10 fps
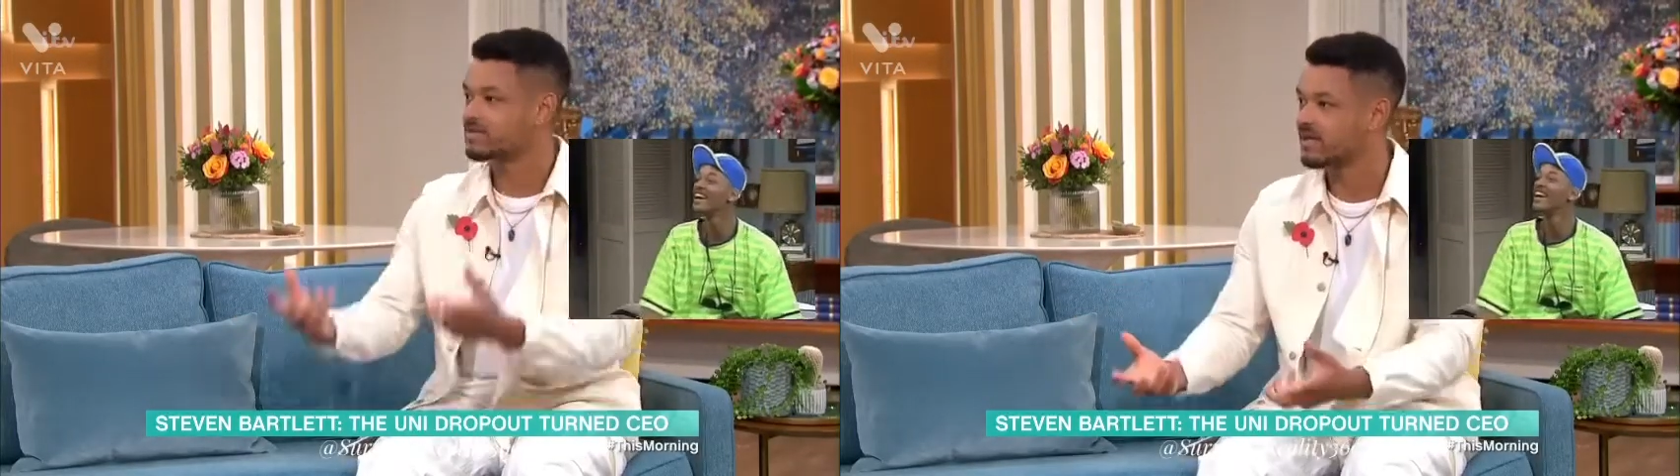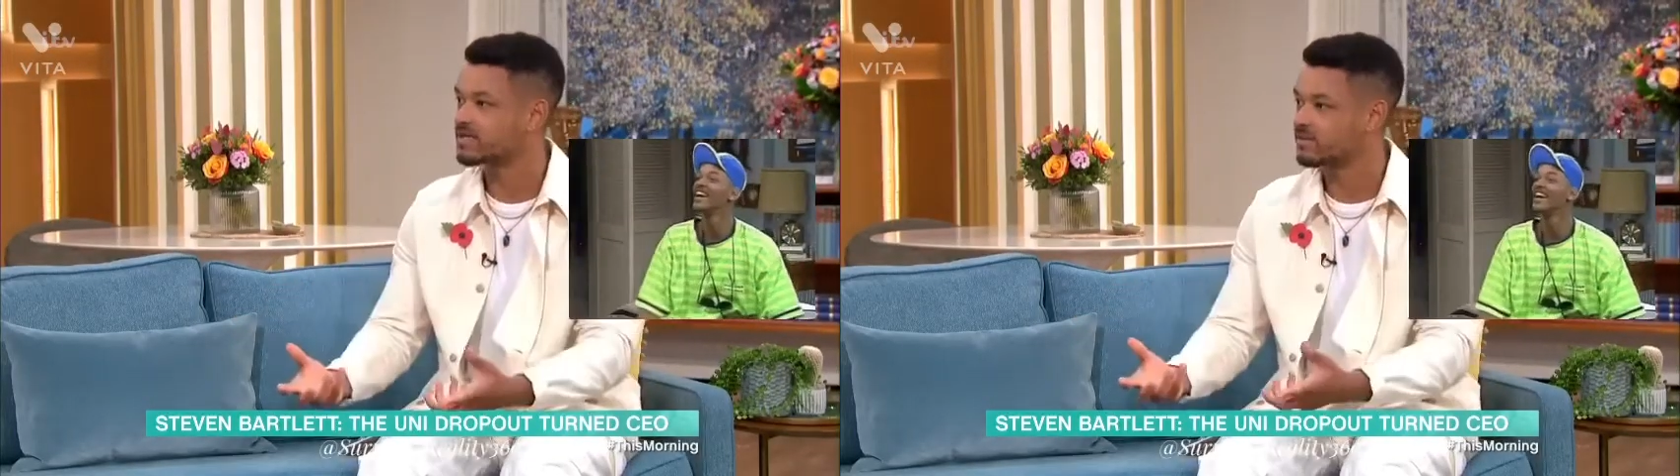
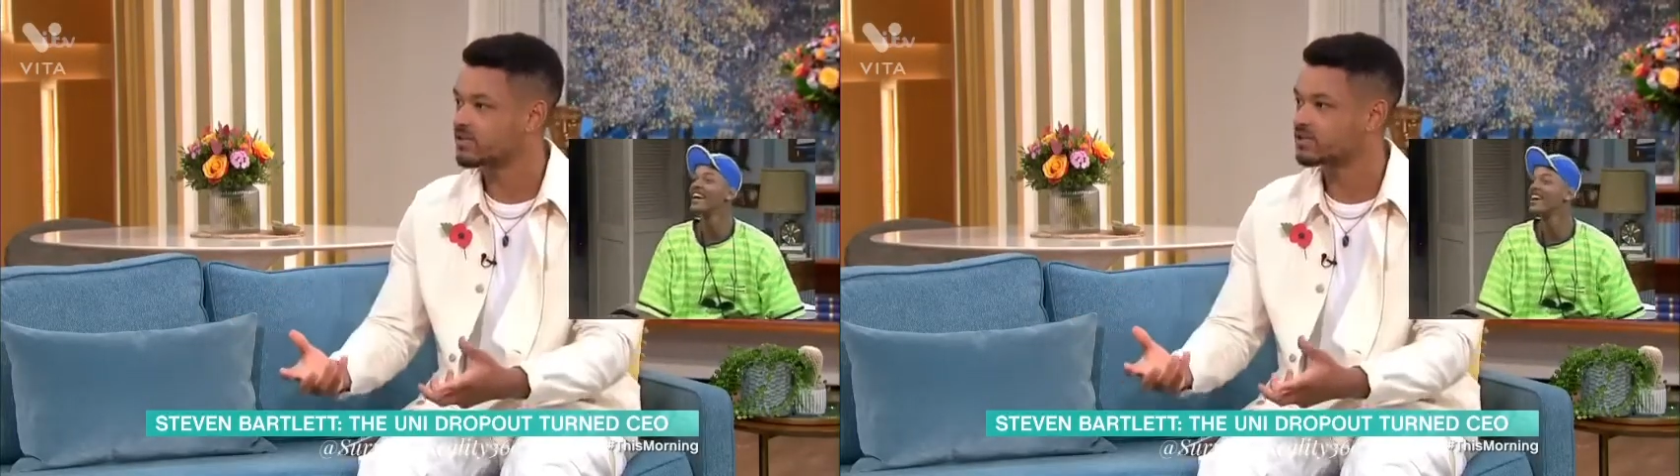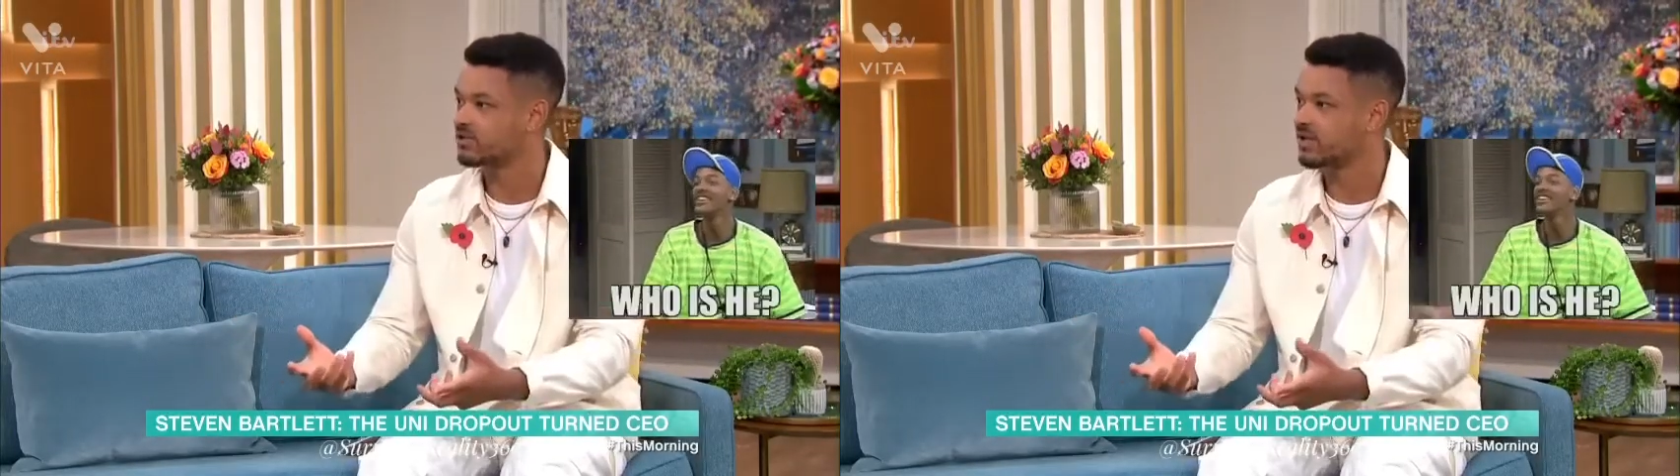made
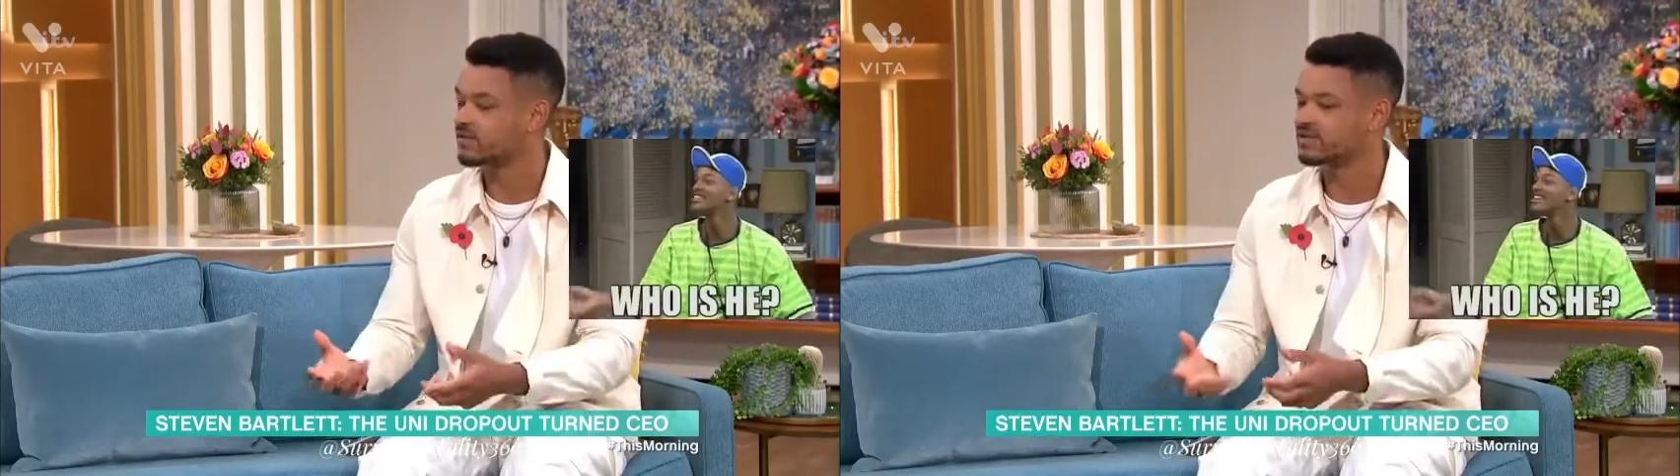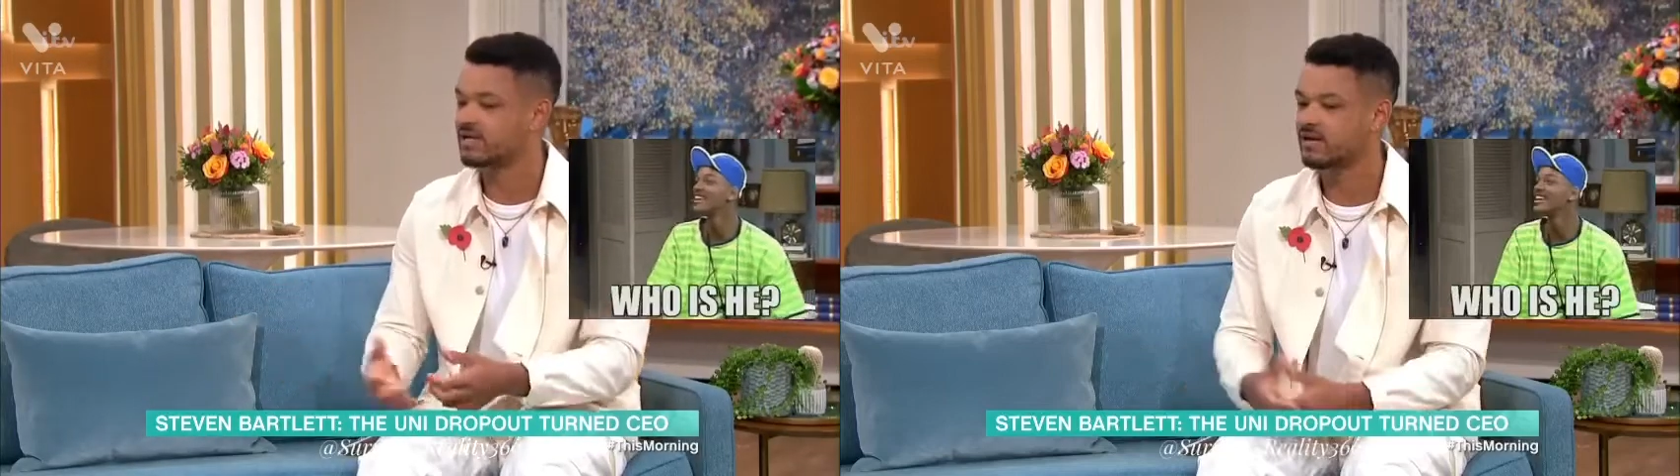commission on every
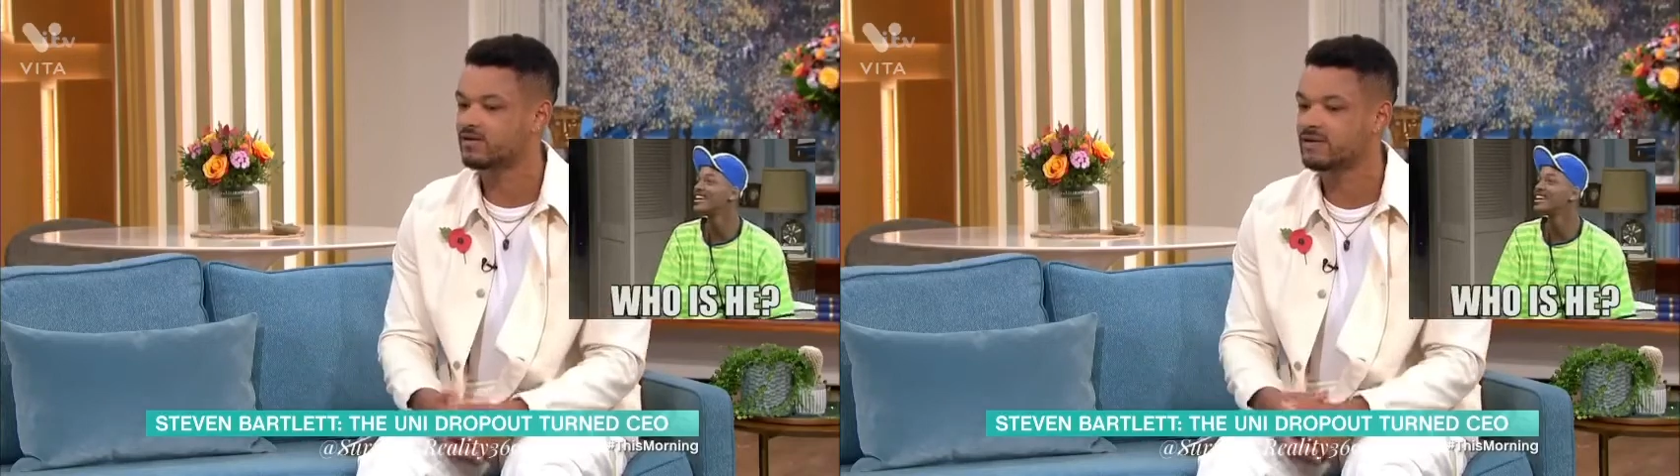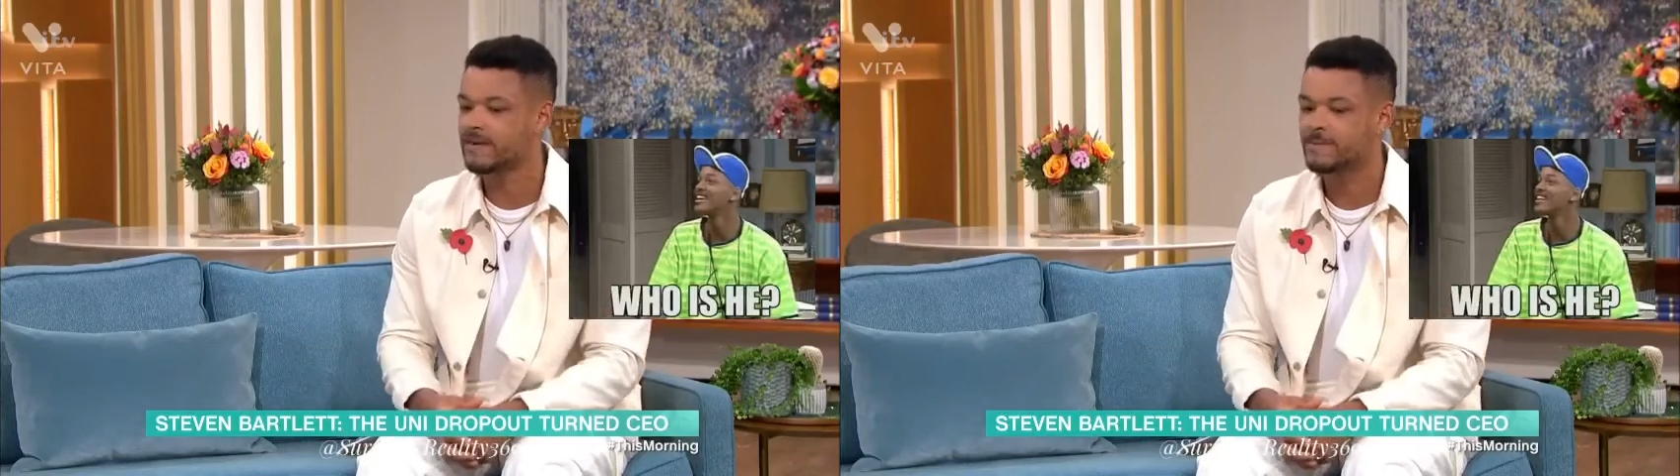sale.